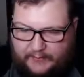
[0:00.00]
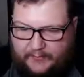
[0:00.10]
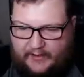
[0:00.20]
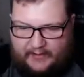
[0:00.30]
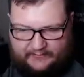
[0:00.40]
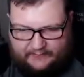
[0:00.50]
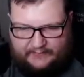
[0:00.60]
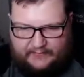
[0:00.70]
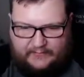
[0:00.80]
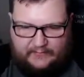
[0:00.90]
big
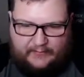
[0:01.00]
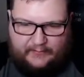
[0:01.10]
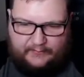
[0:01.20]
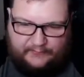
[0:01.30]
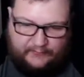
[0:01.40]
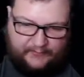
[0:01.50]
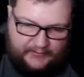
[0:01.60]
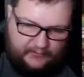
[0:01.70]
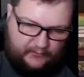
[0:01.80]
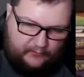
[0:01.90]
box. All right, there's a
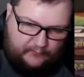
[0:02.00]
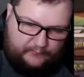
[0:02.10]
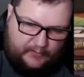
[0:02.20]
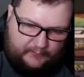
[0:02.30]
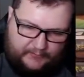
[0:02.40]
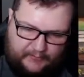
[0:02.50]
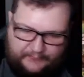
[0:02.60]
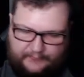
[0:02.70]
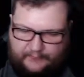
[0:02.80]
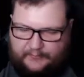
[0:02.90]
green code. Probably
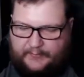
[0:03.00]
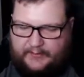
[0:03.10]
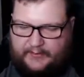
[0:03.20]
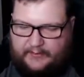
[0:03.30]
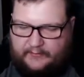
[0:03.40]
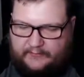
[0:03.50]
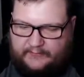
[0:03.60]
nothing going to be here